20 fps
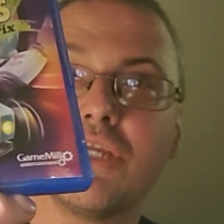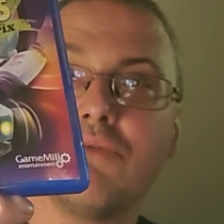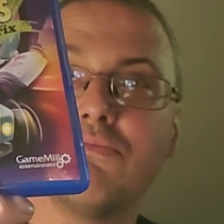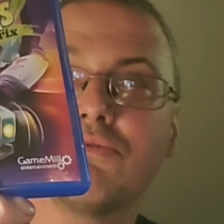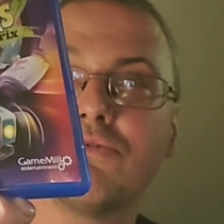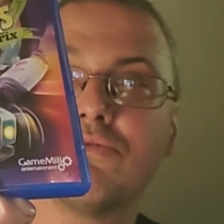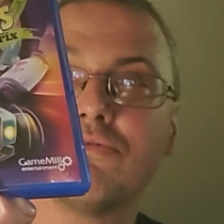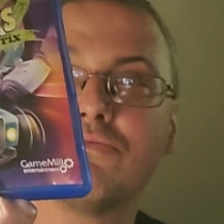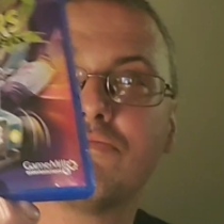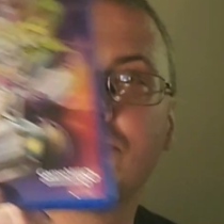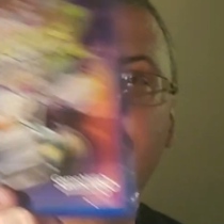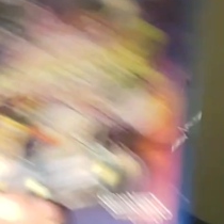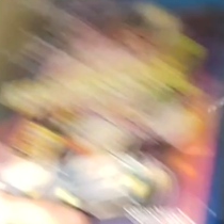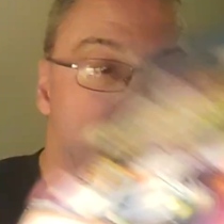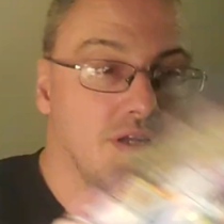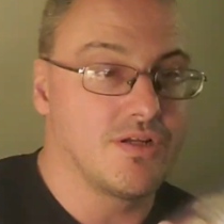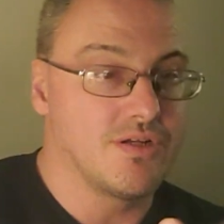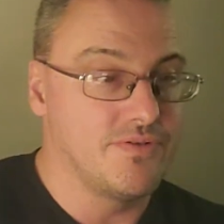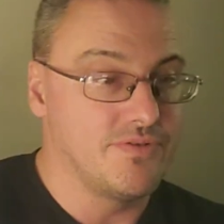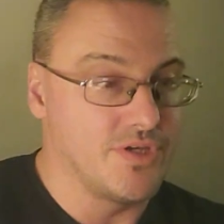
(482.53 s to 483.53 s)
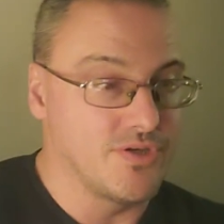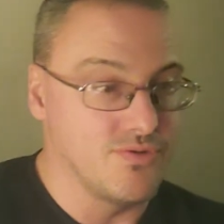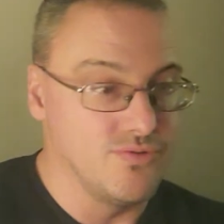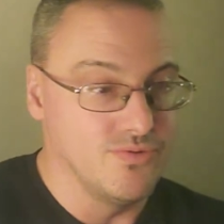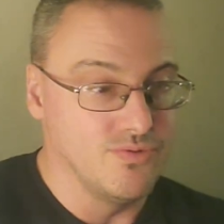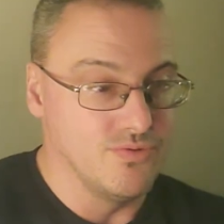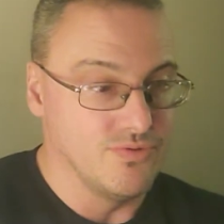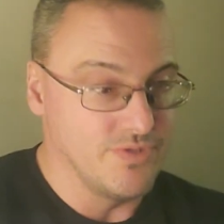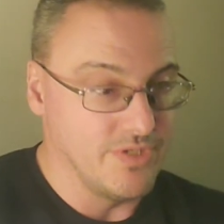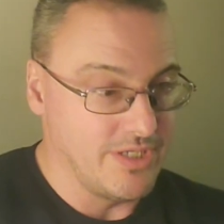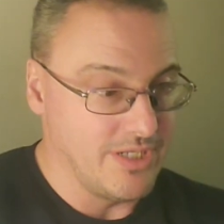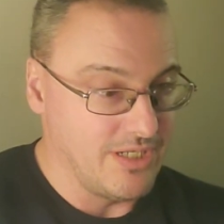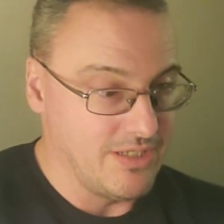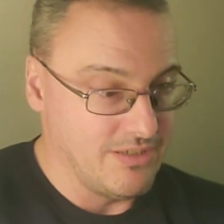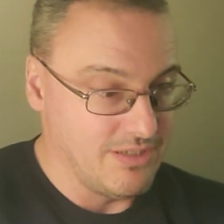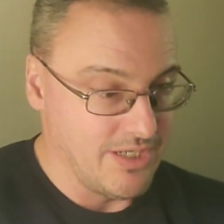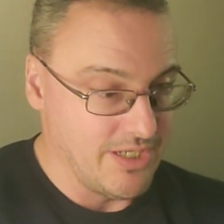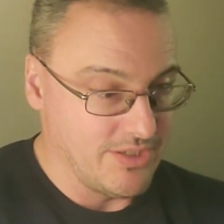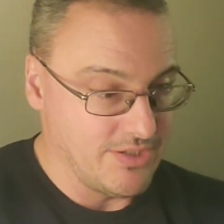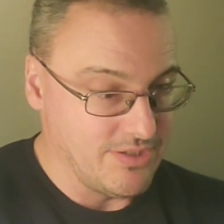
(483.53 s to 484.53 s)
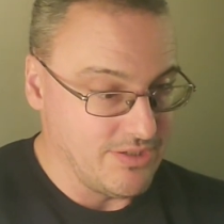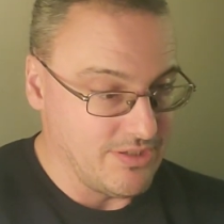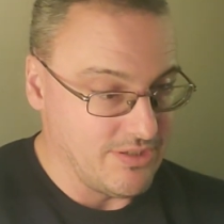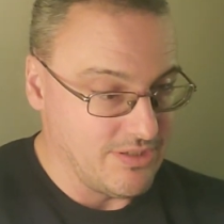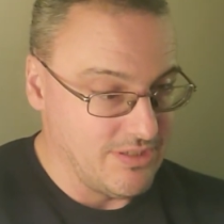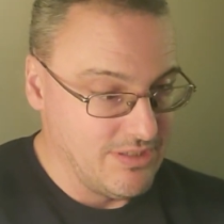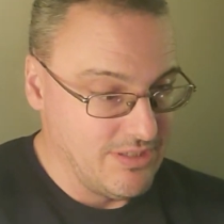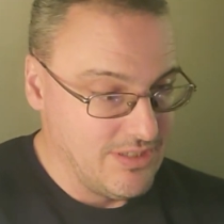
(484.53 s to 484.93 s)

games they're, they're cool I like the